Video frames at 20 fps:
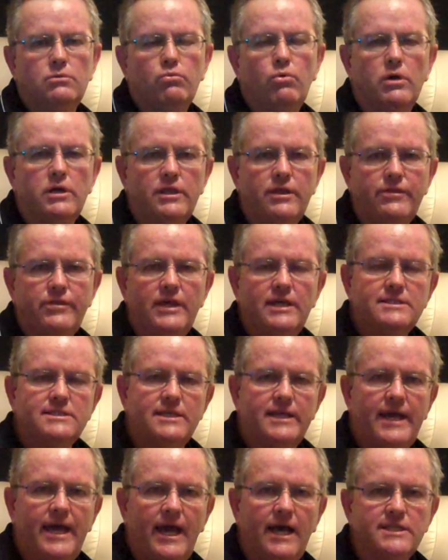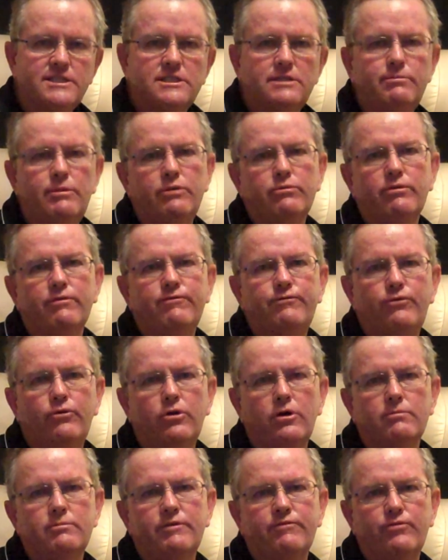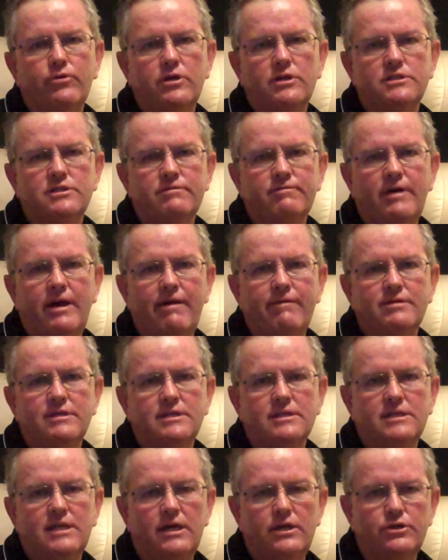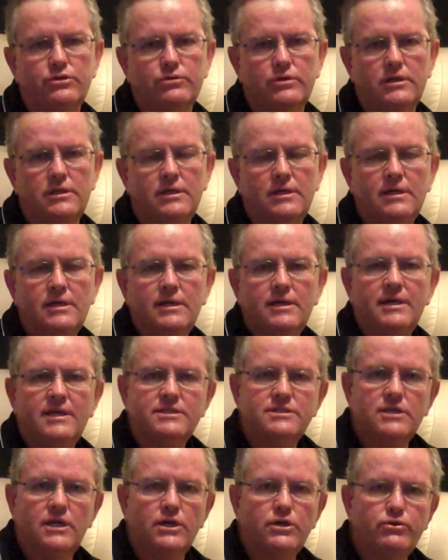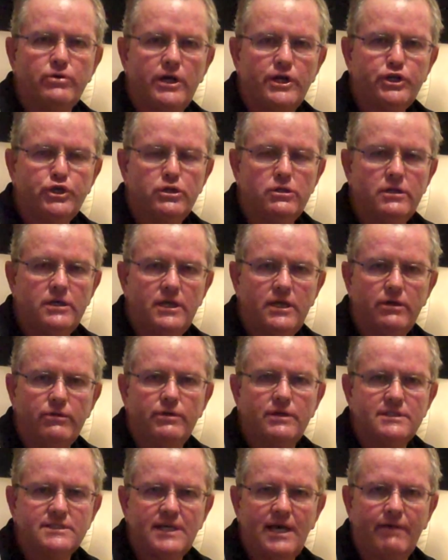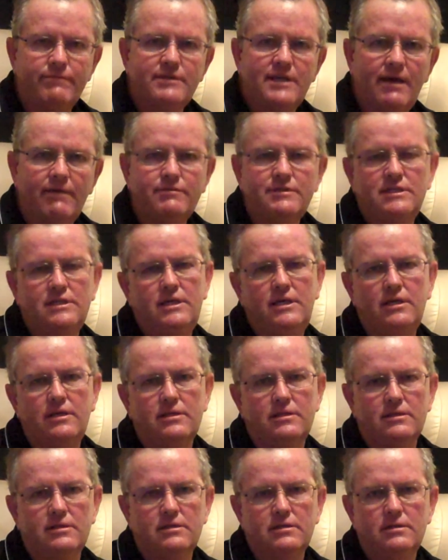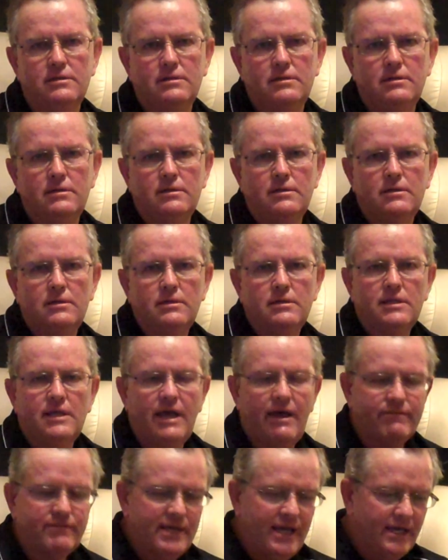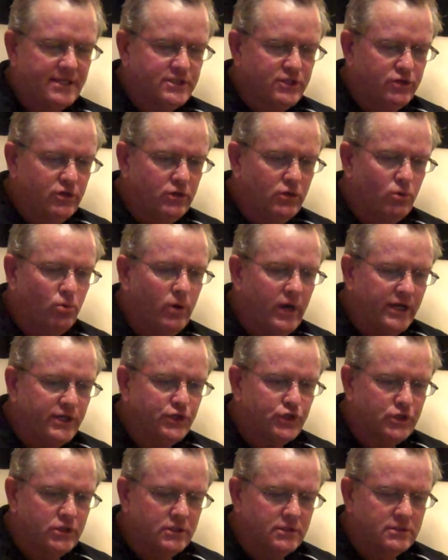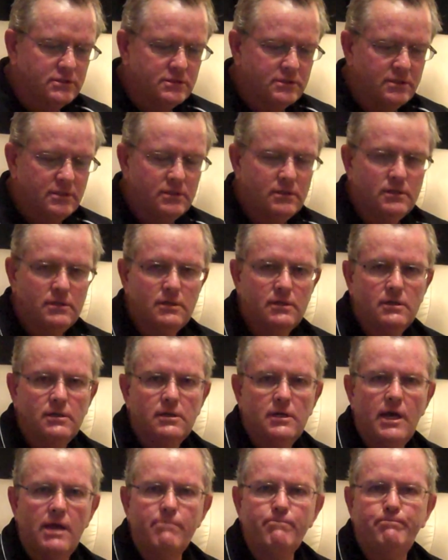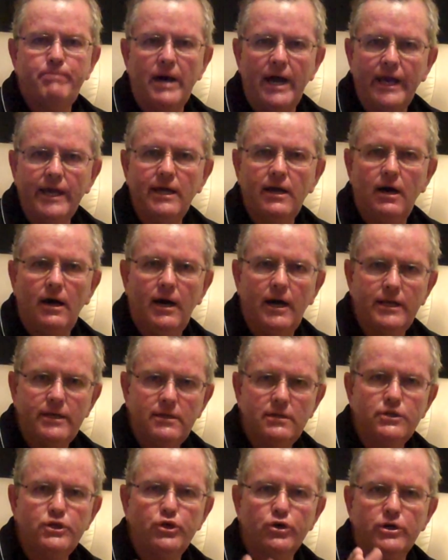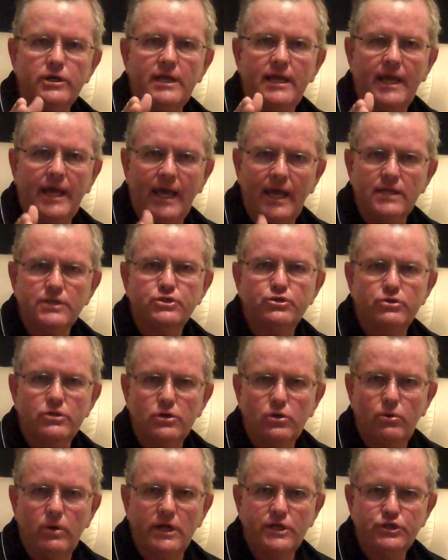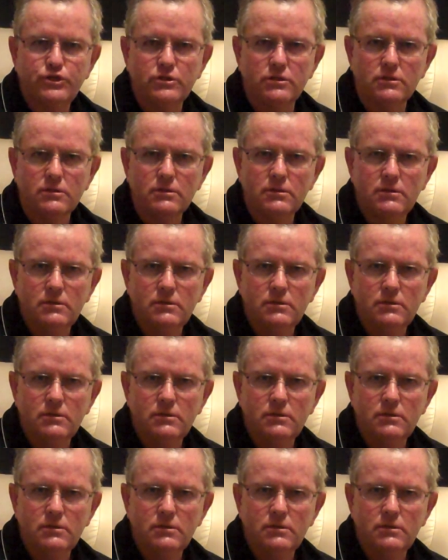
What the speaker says: One of the things that has to be reformed if we're going to survive as a country is congressional hearings have to have teeth. They have to ask good questions, and by God, you're going to answer the question.